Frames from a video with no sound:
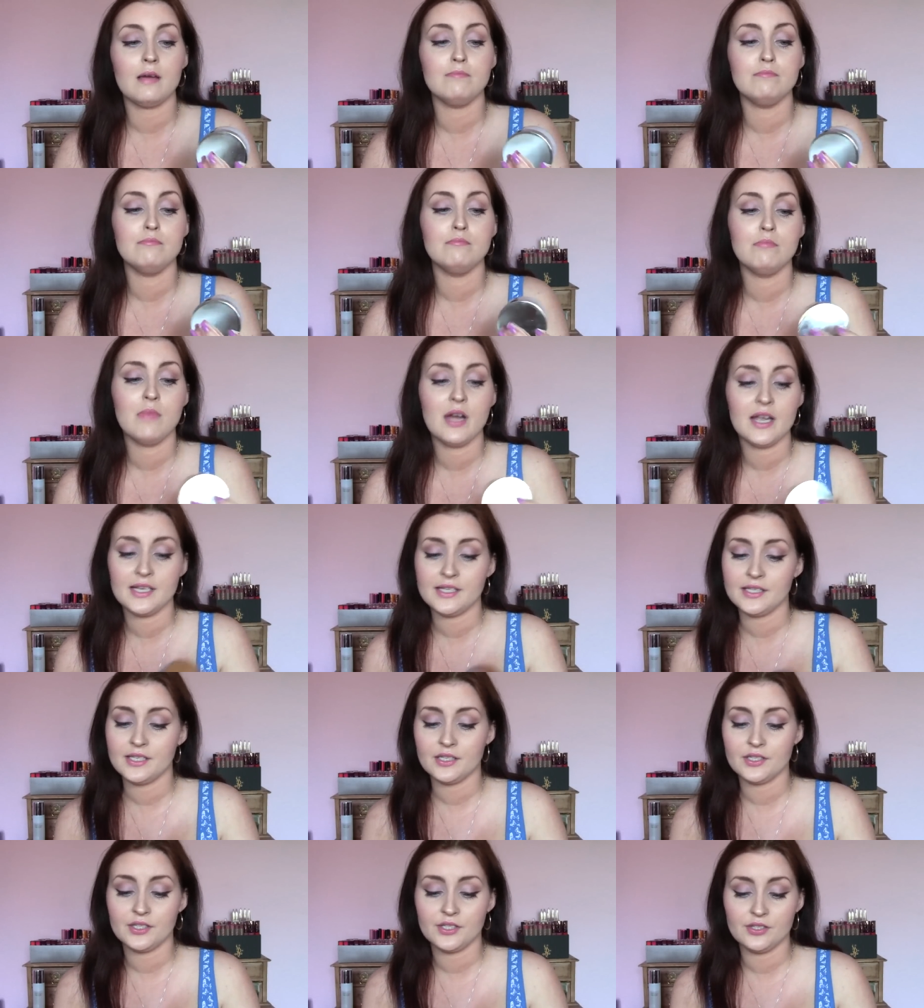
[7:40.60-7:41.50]

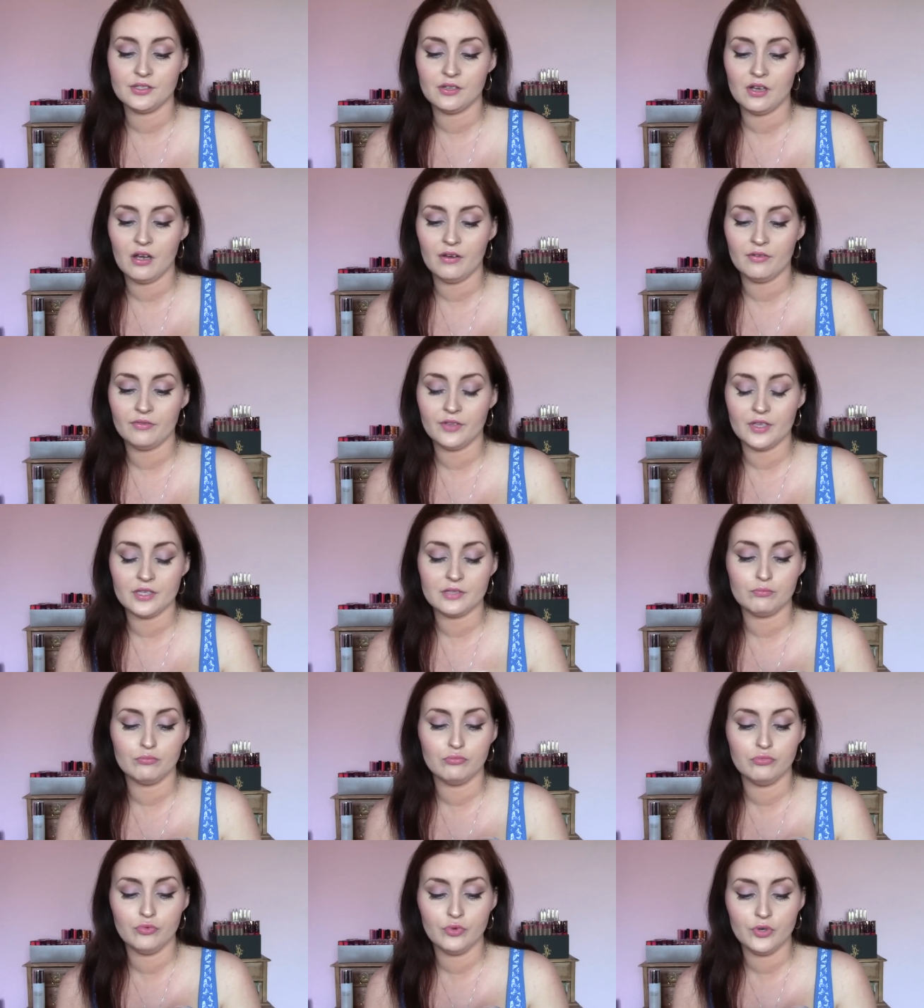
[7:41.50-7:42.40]
amazing stuff.
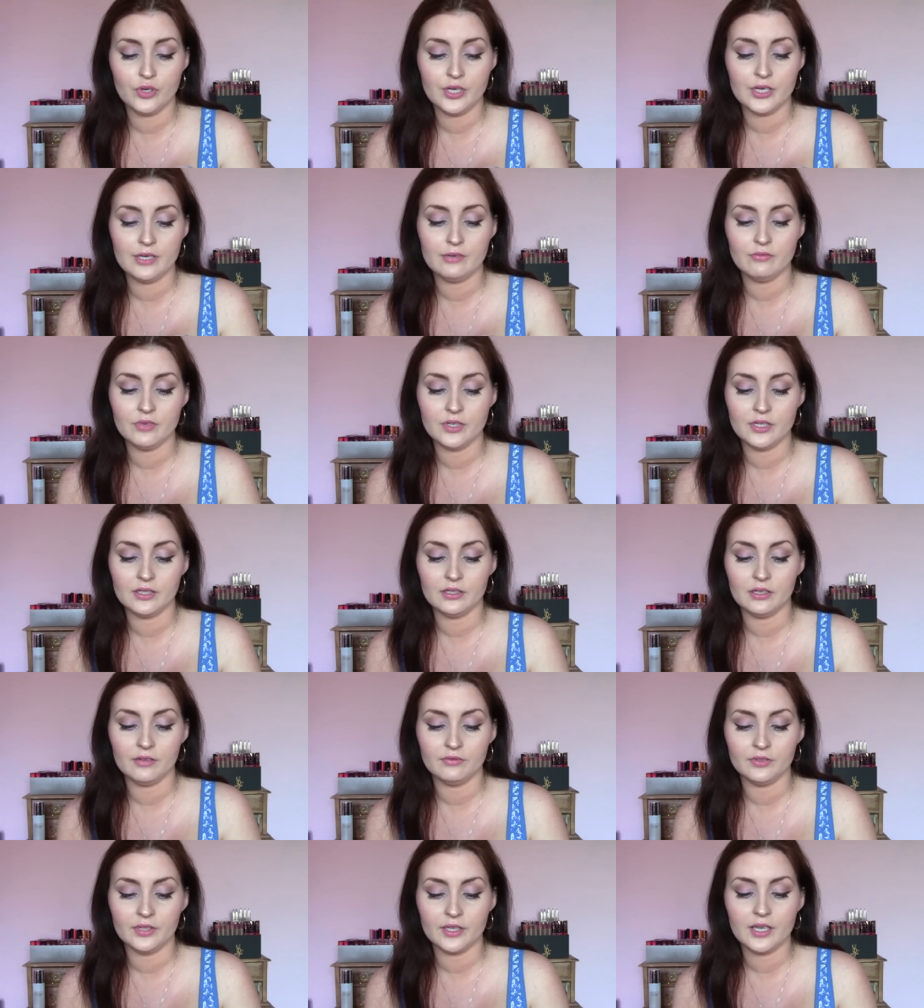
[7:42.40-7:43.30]
It's really, really
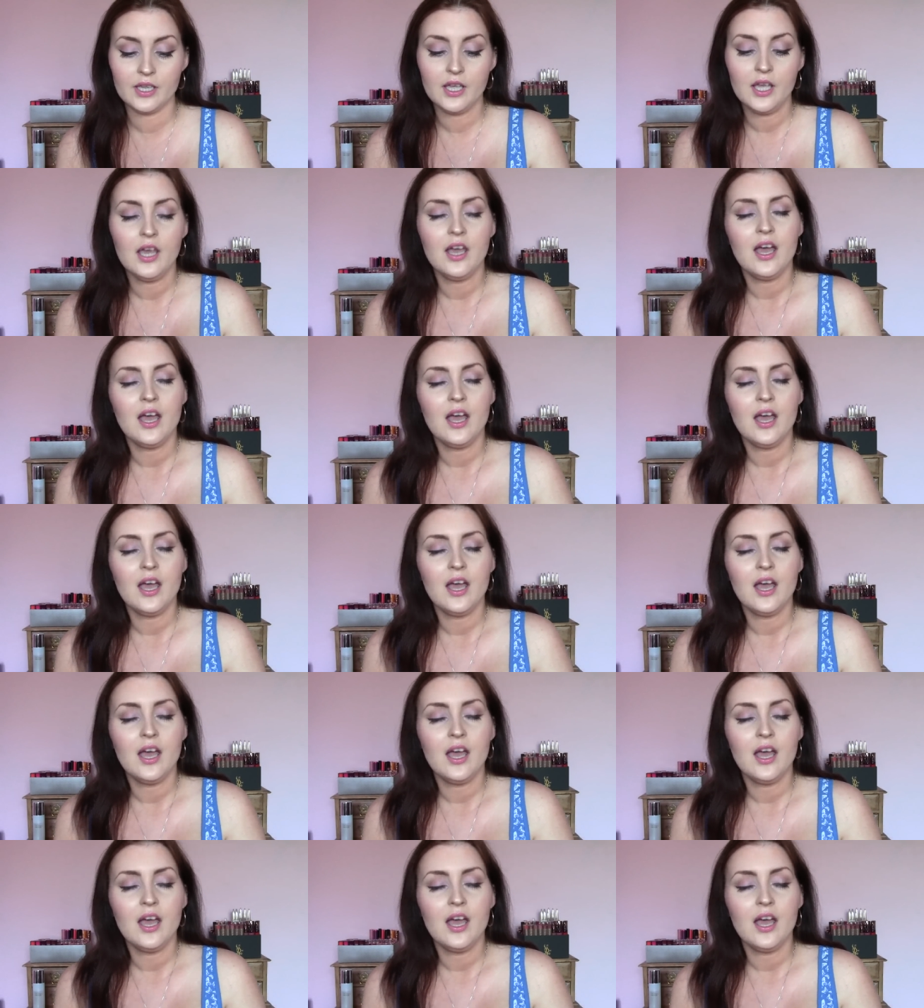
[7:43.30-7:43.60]
lovely.